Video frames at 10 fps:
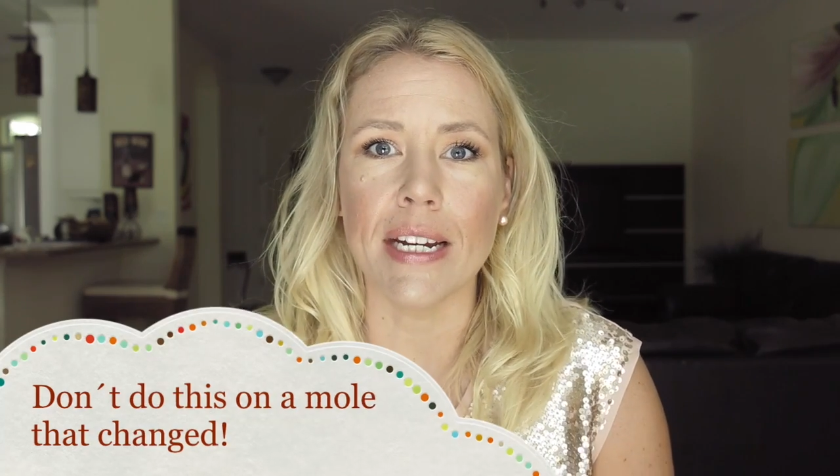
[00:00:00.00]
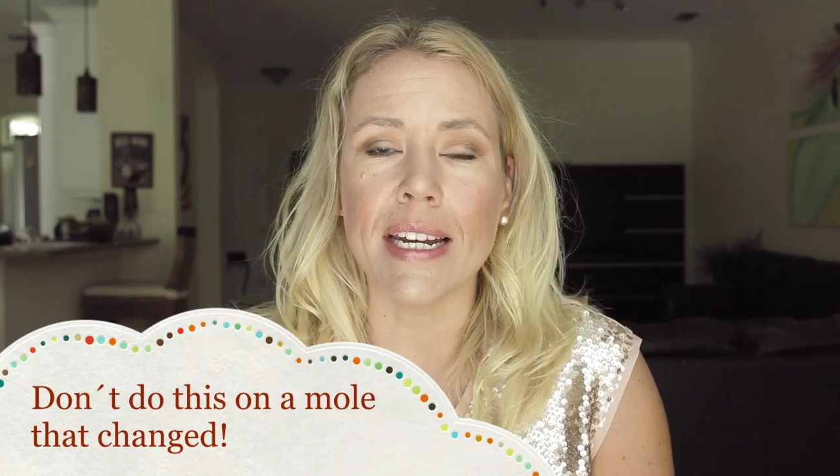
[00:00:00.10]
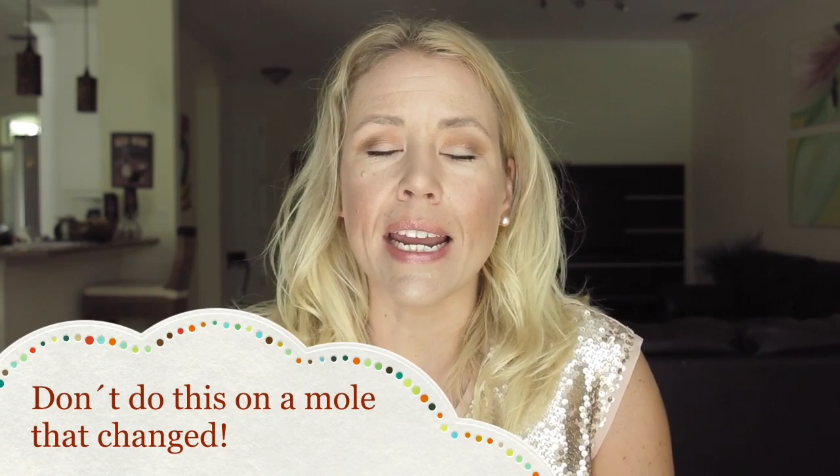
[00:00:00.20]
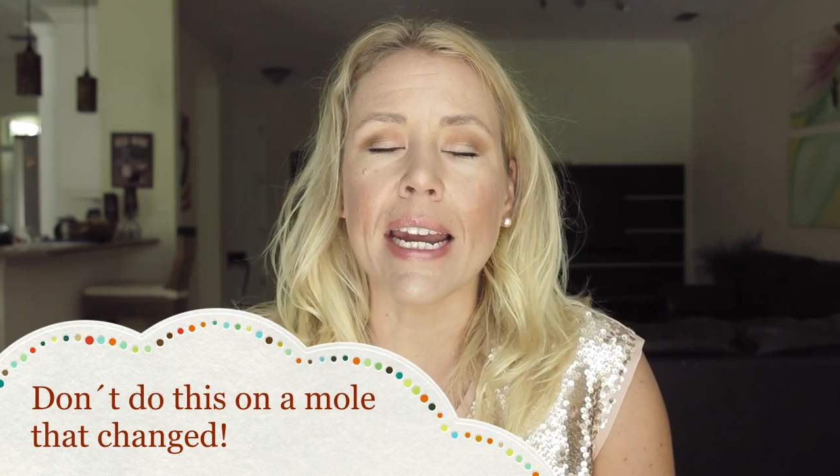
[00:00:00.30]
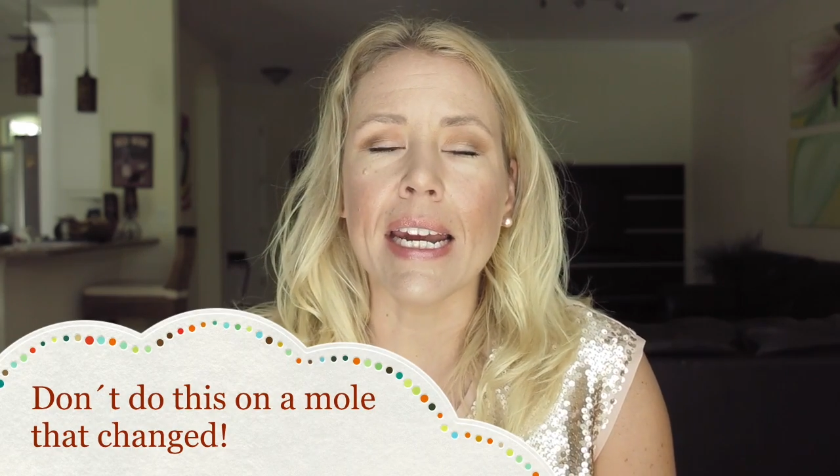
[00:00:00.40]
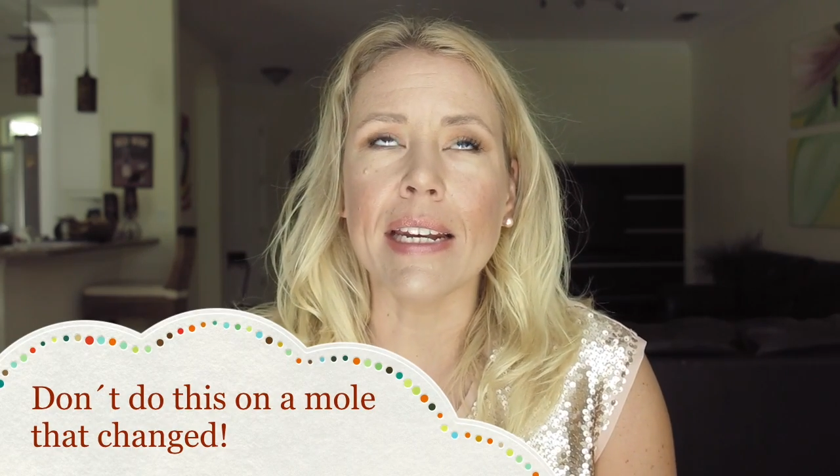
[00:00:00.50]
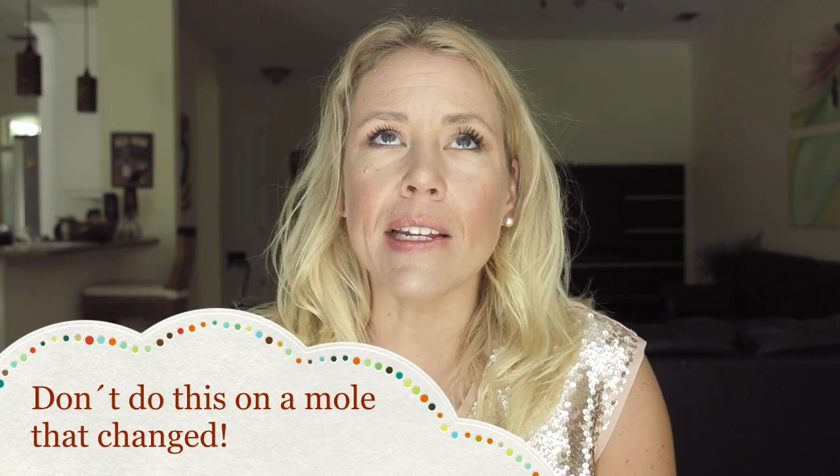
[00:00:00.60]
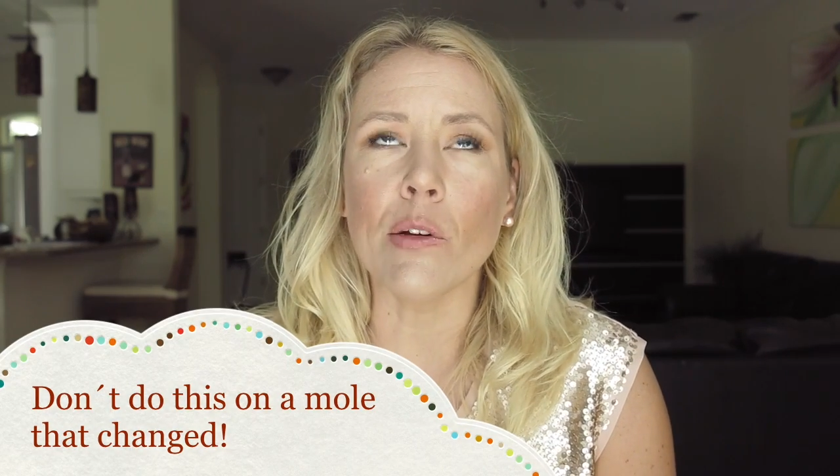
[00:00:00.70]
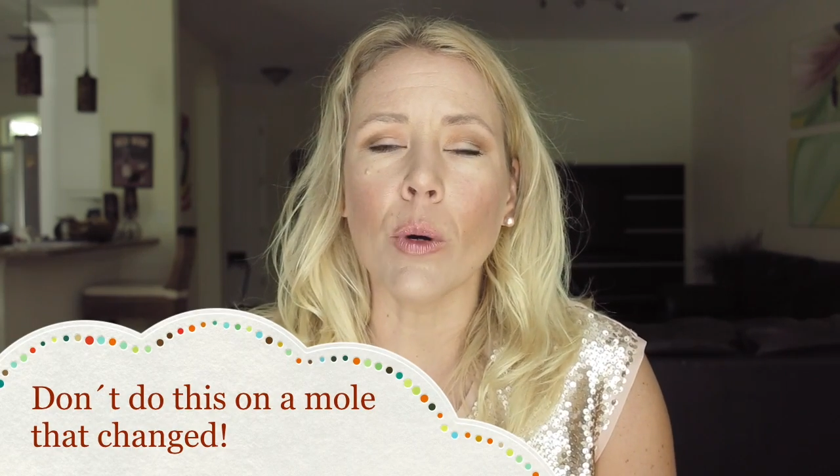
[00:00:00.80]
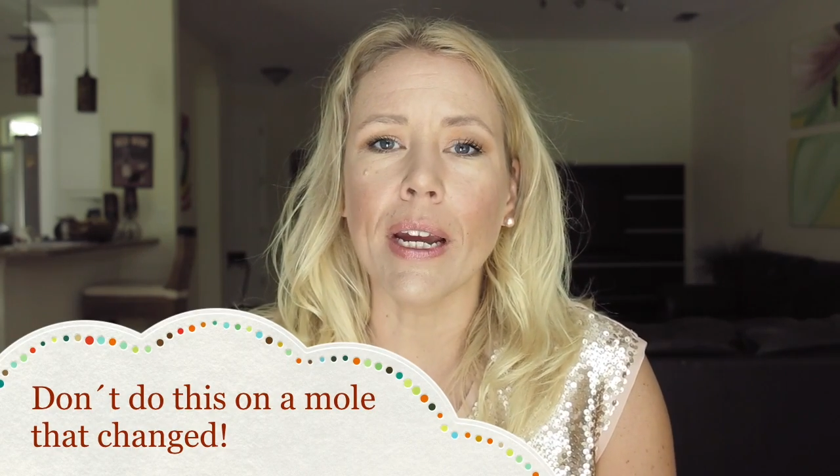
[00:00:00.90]
in
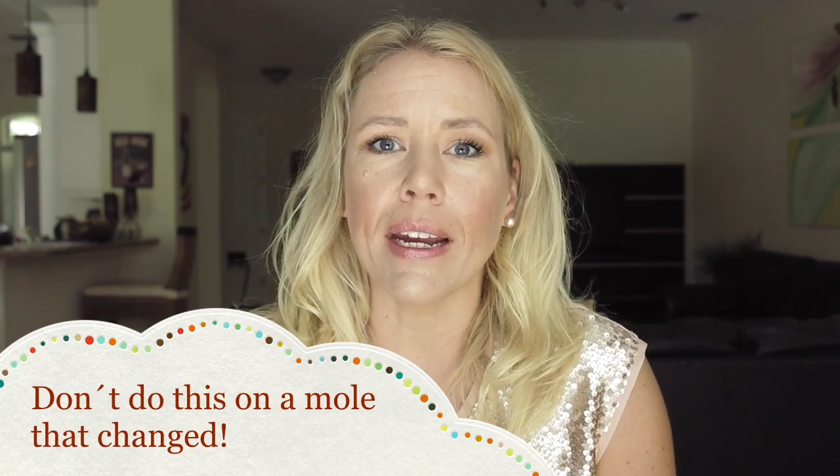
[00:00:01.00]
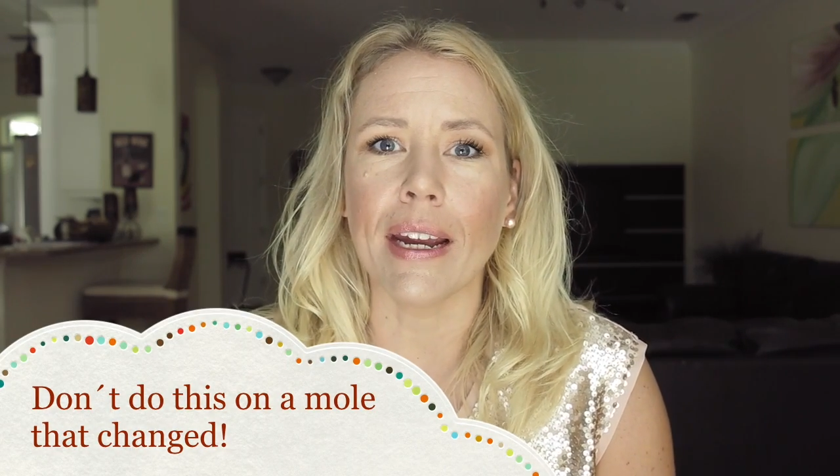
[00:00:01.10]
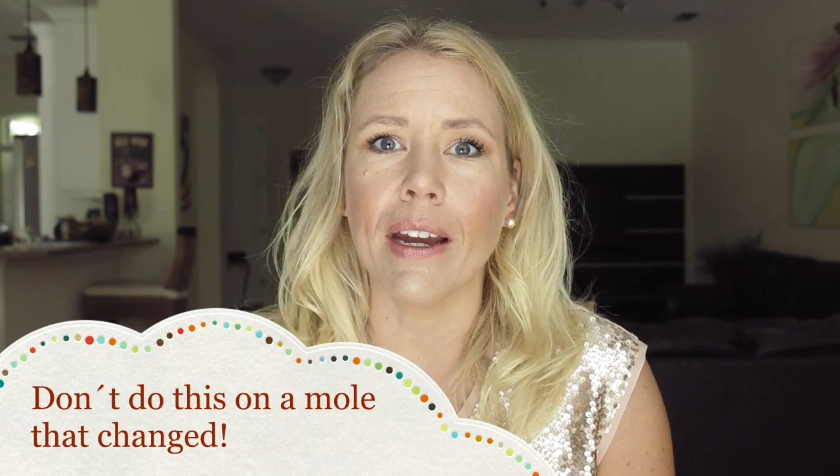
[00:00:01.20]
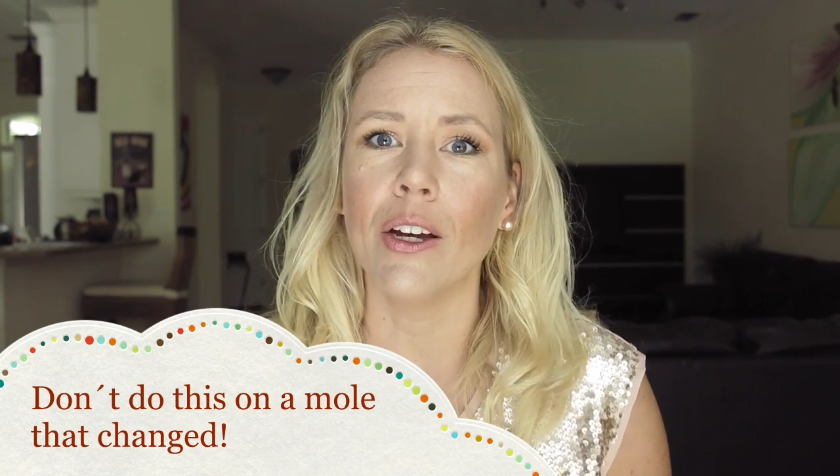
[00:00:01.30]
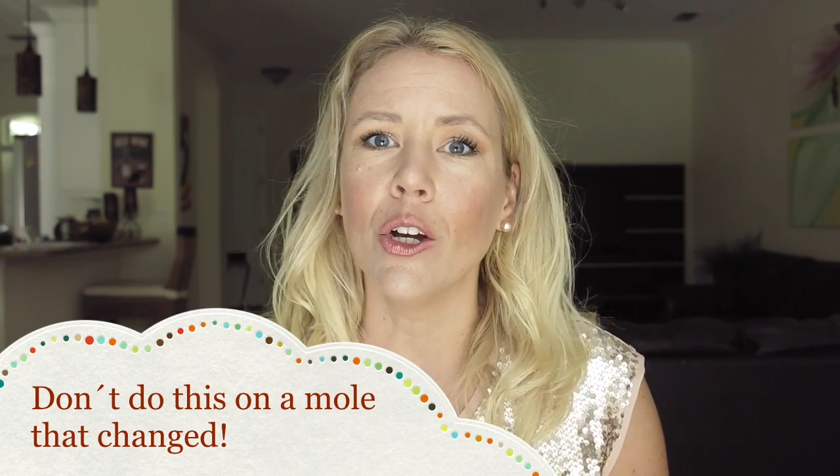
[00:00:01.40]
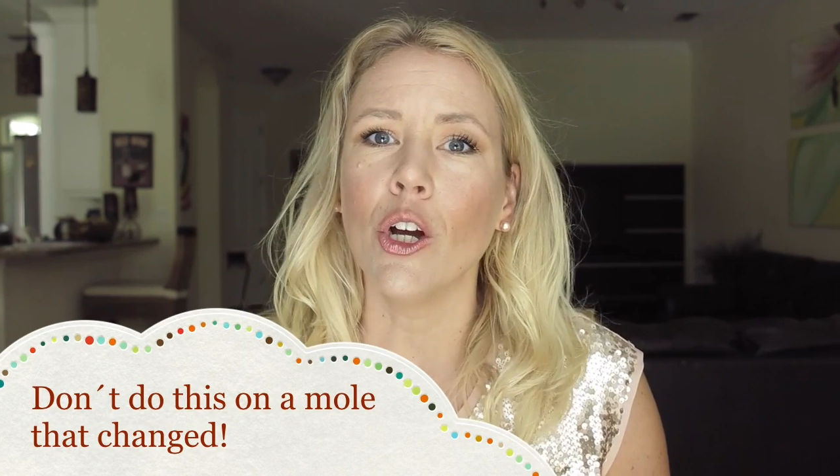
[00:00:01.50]
any way.